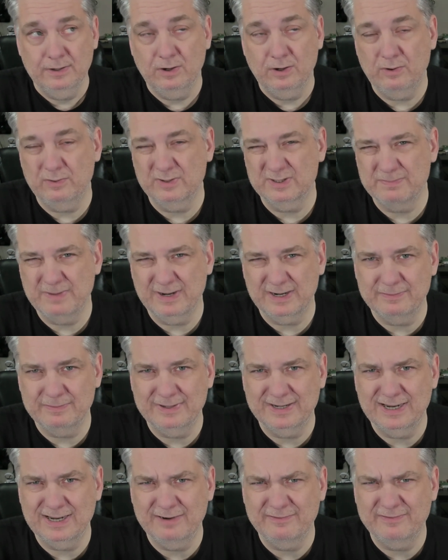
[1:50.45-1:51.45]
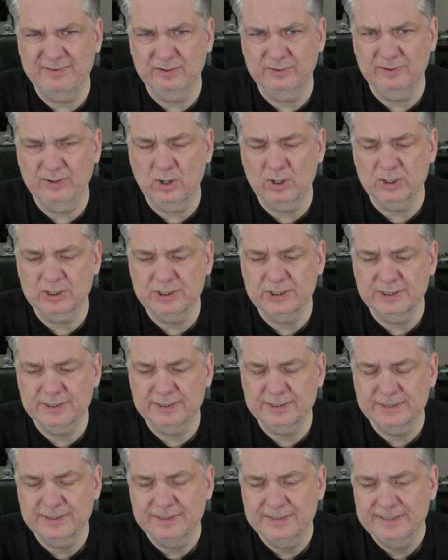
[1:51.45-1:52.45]
always making me kind of feel
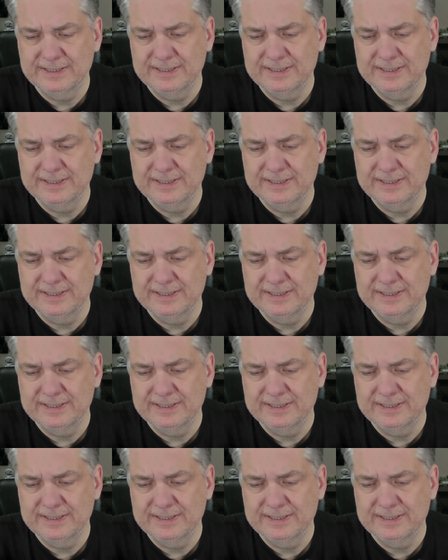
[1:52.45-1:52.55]
nauseous.